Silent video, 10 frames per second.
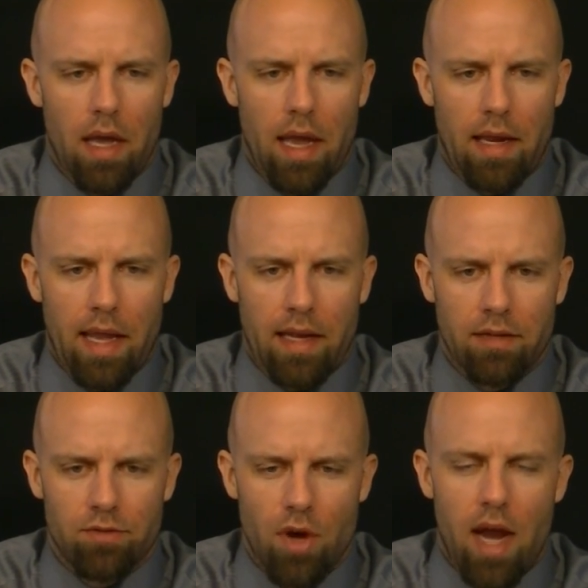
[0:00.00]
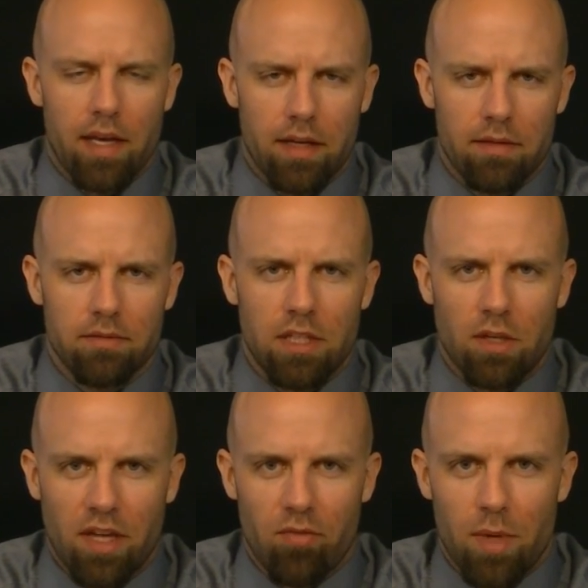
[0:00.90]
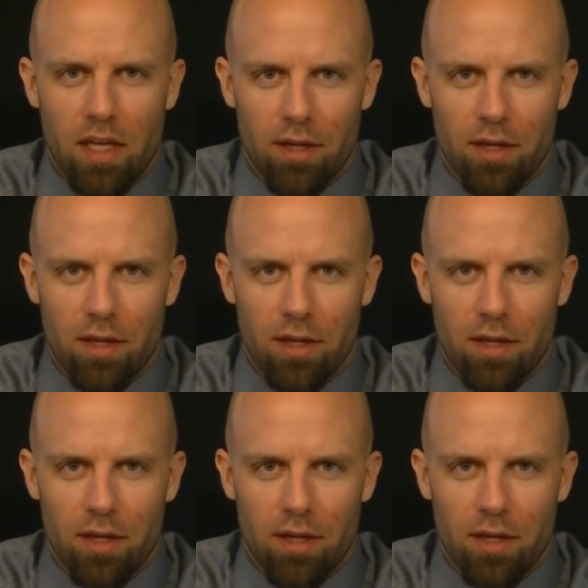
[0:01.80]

and try to, you know, give me a